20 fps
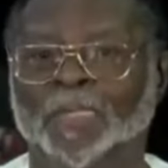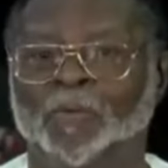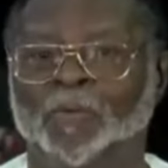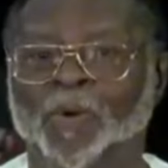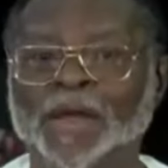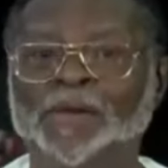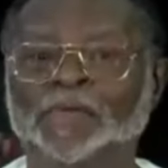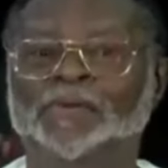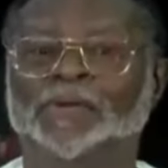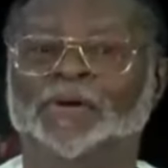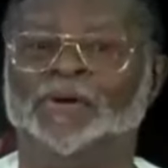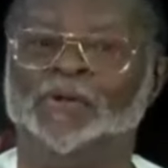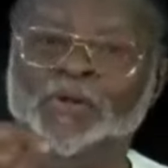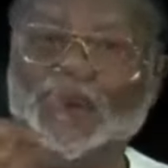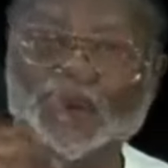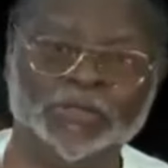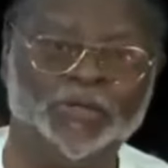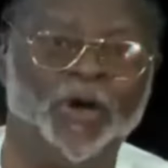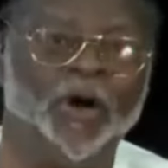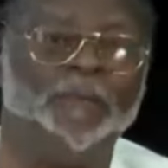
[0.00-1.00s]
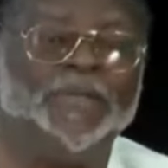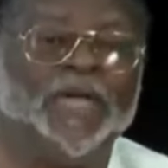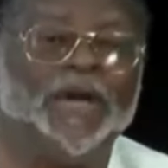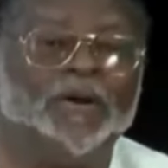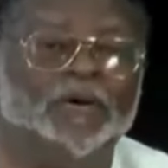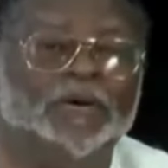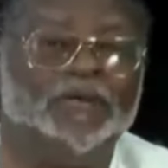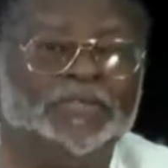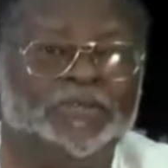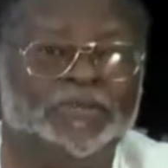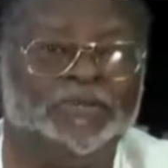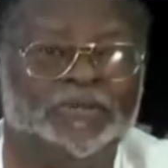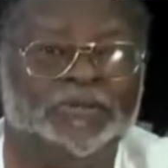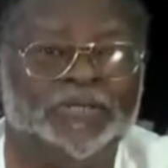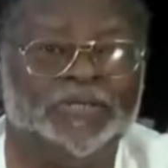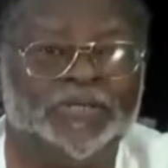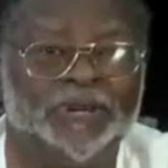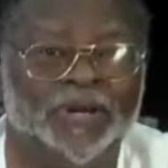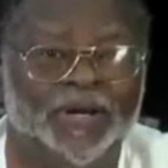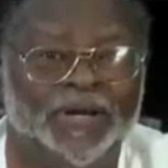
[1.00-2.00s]
When you close up the
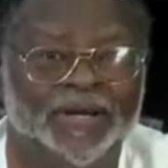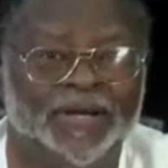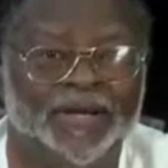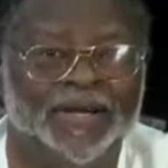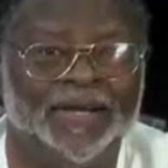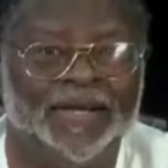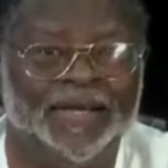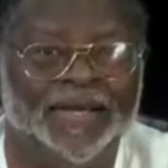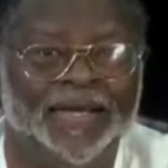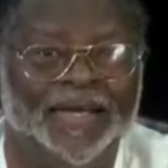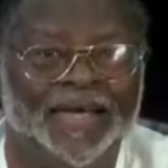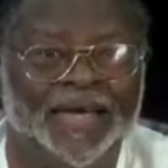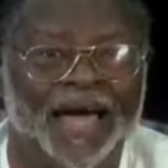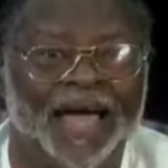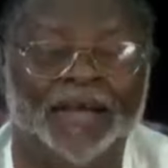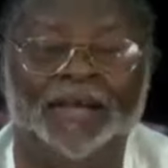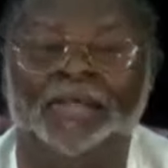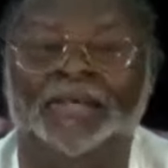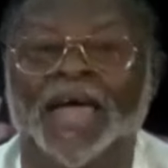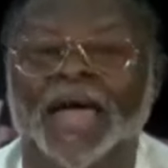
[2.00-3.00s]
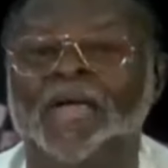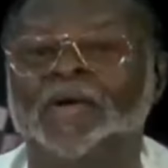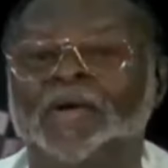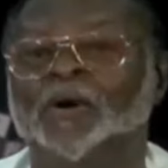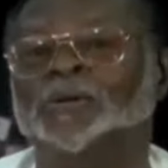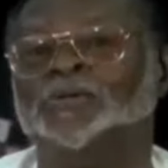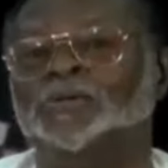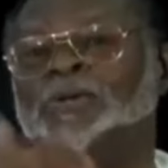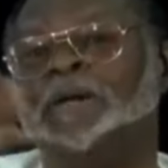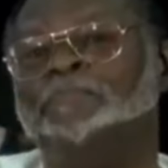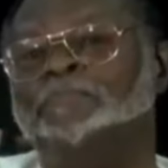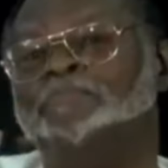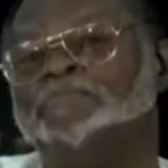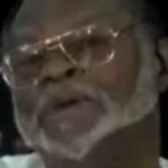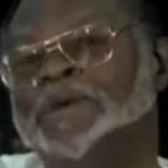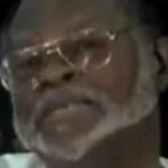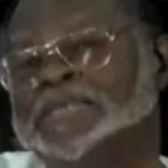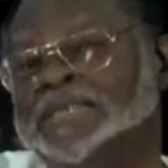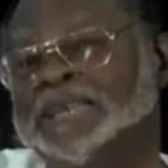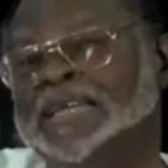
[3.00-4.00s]
constitution, and they then go to the
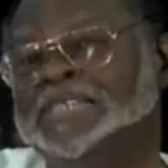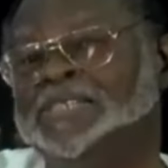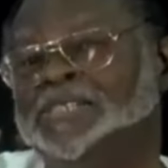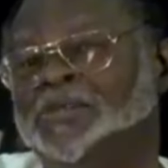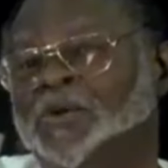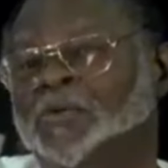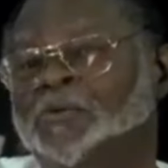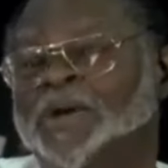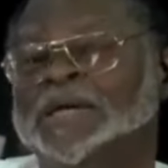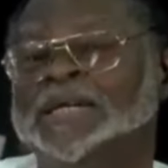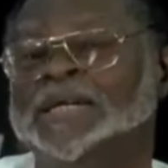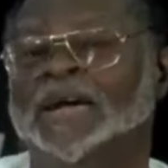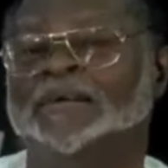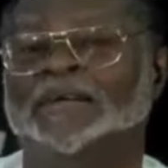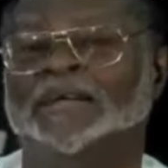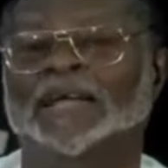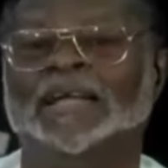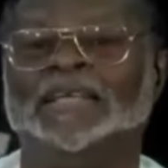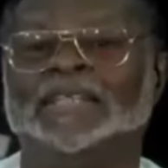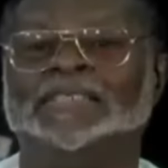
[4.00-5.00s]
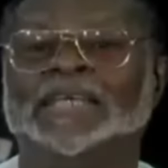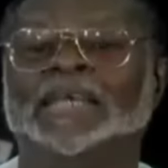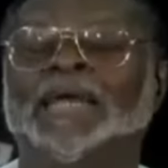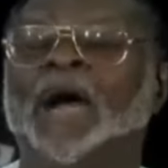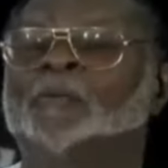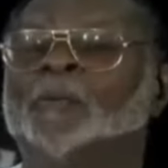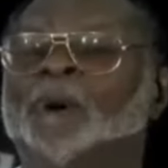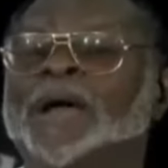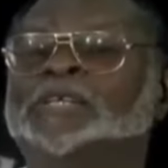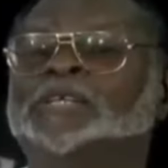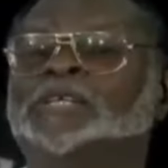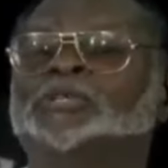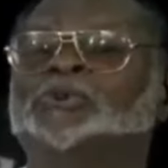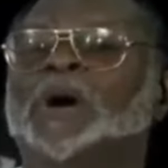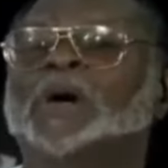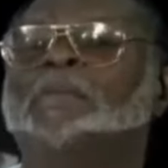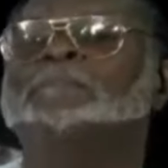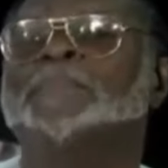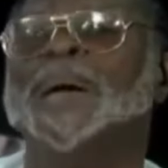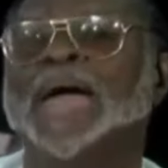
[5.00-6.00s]
president somewhere down the line and said, I want you
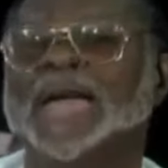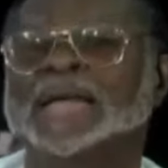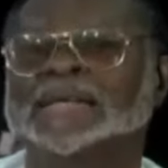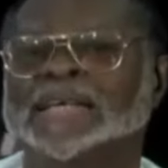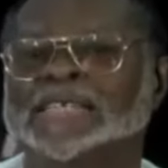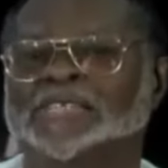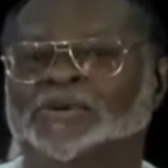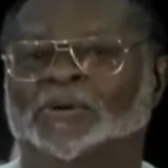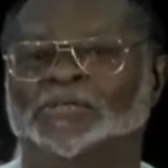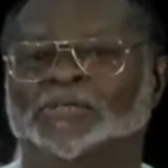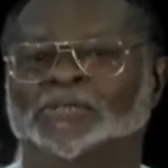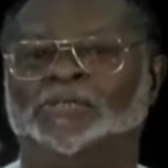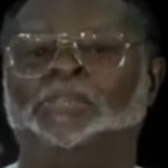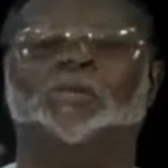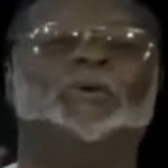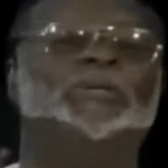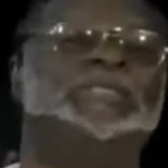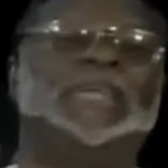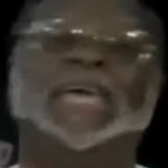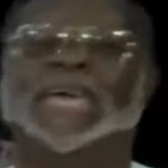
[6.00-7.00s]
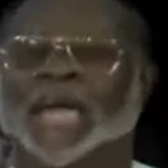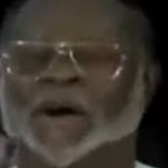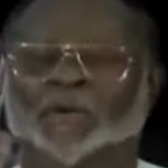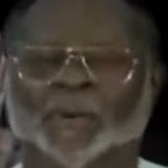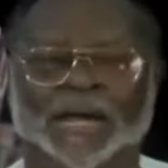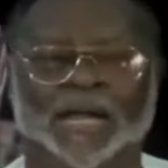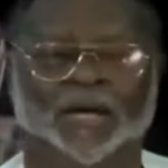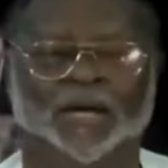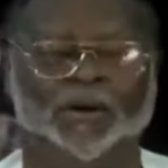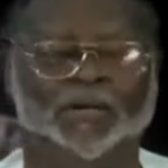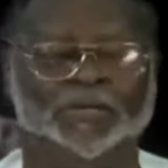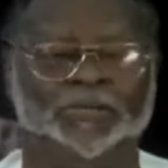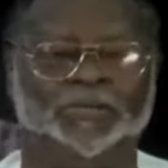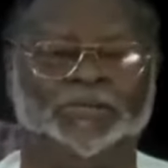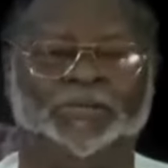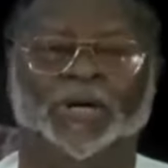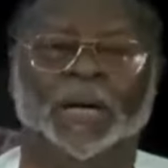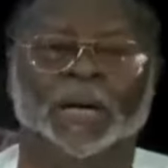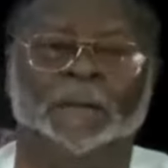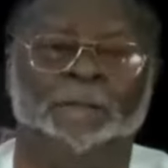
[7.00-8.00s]
to amend this constitution, take away the
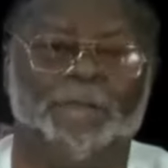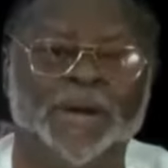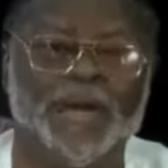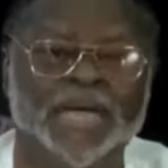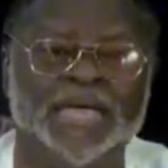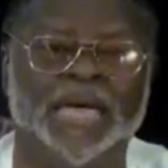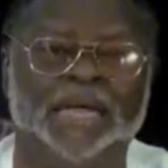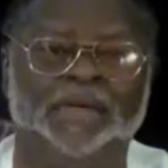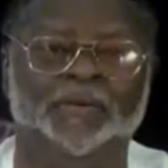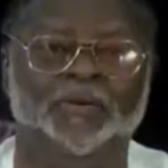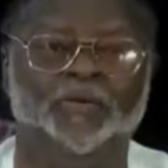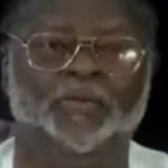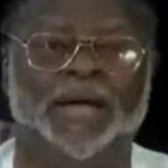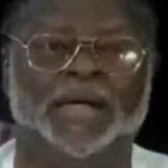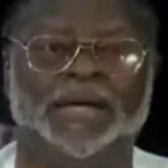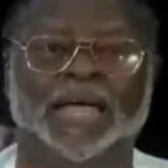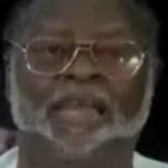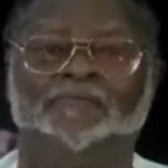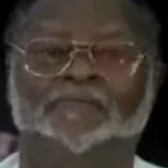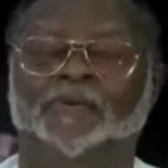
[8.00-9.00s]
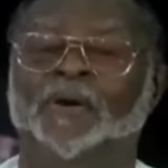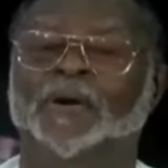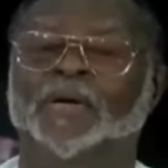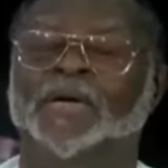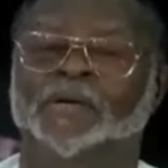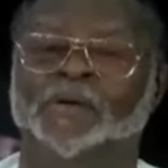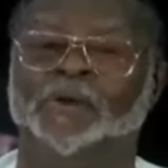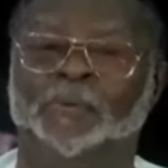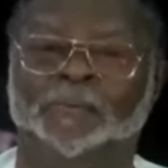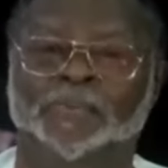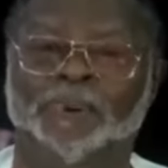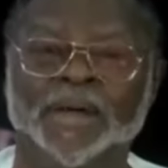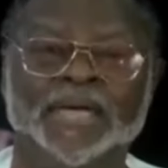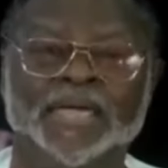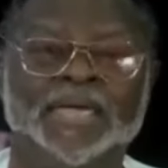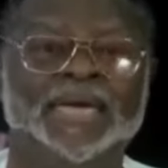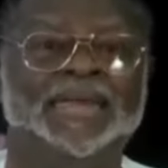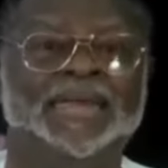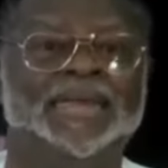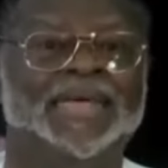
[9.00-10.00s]
constitution, bring a new one. Therefore, you
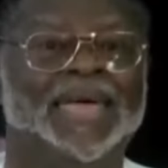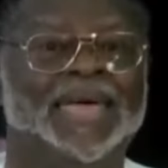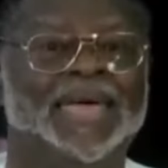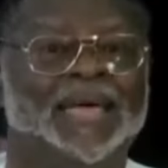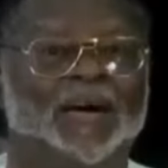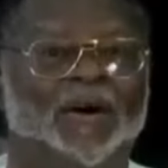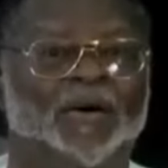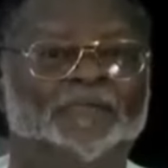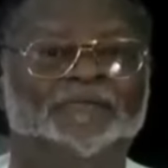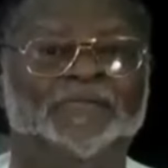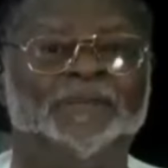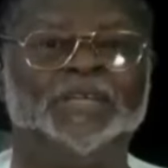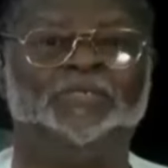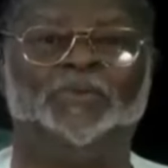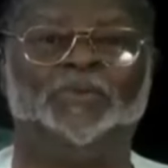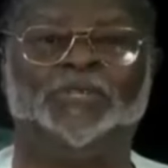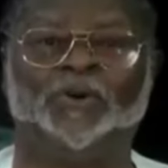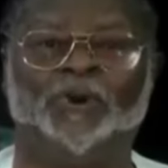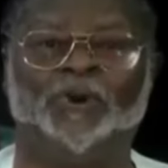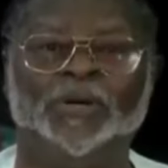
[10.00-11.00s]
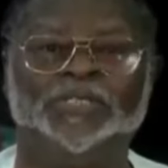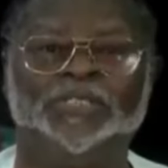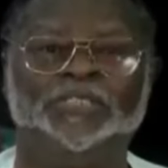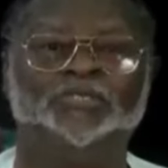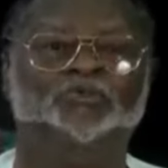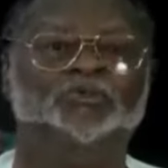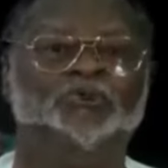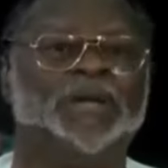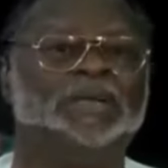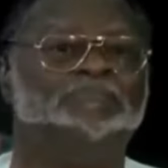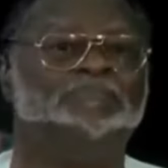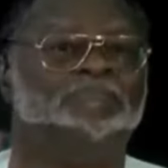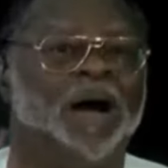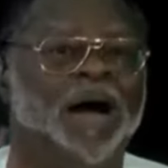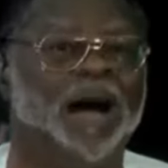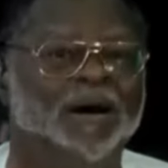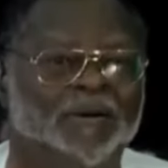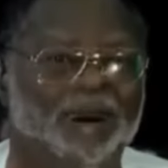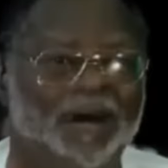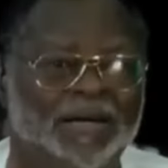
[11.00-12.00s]
bring in a conference with constituent
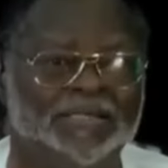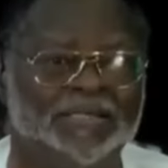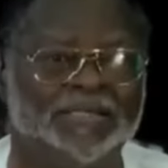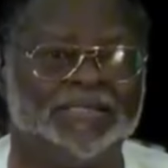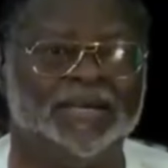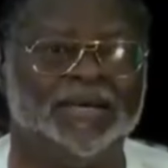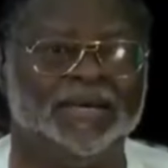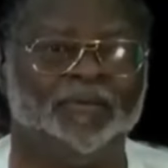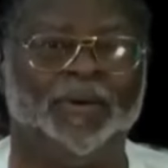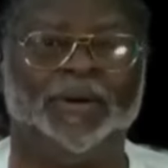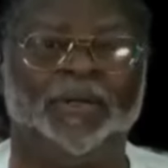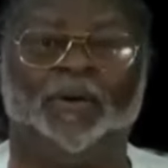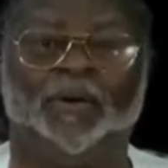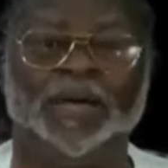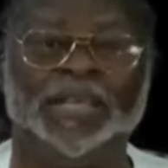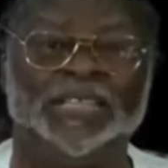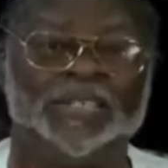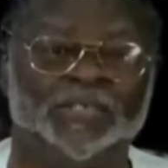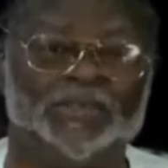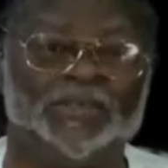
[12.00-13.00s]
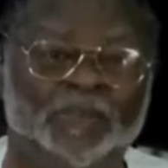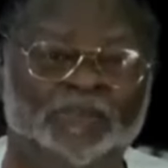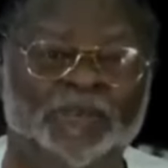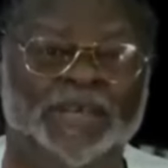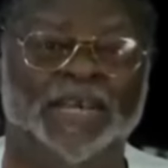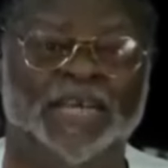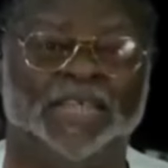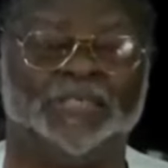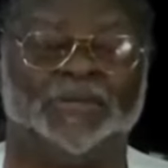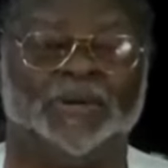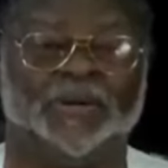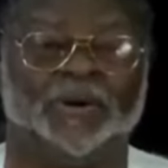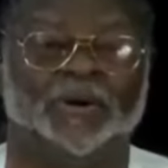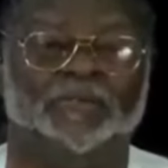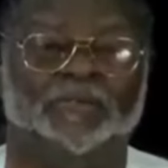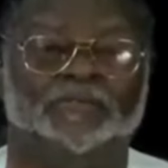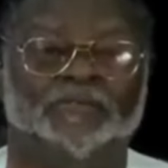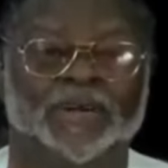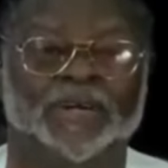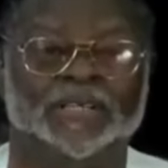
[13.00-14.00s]
powers, what they call the sovereign national
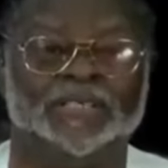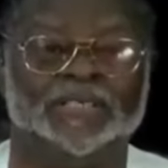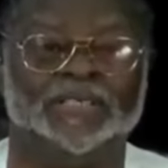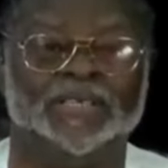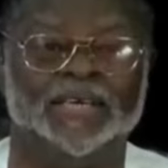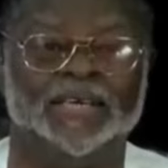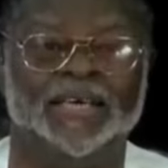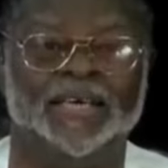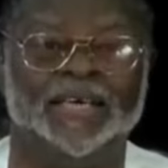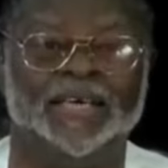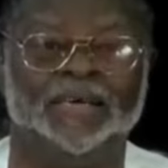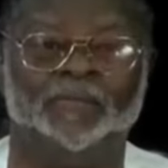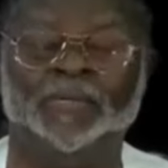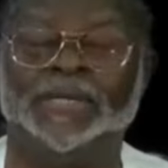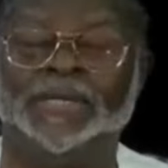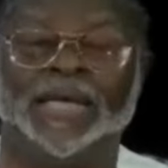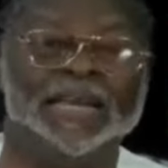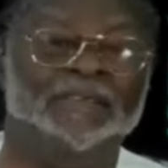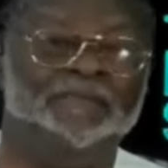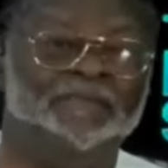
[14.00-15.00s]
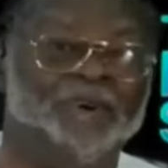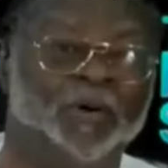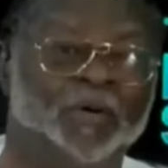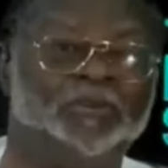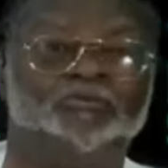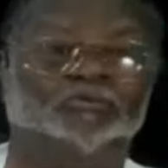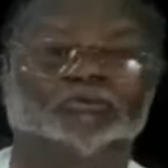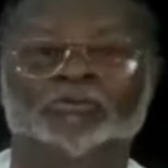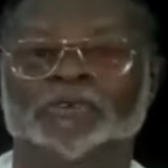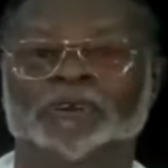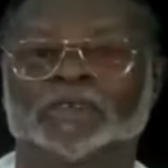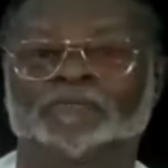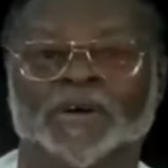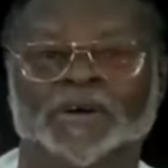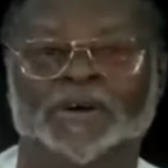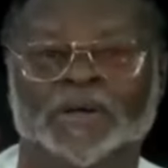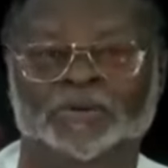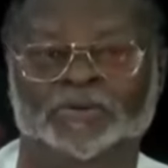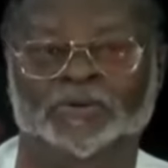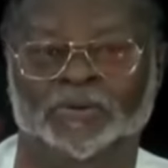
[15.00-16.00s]
conference, which you can invoke through
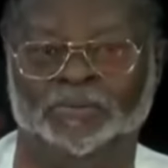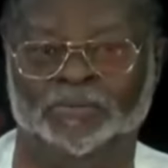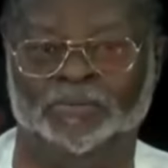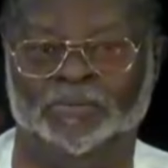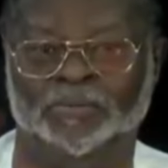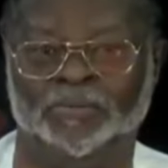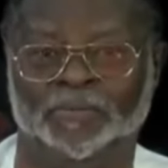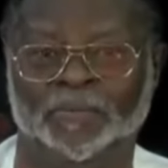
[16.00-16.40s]
referendum.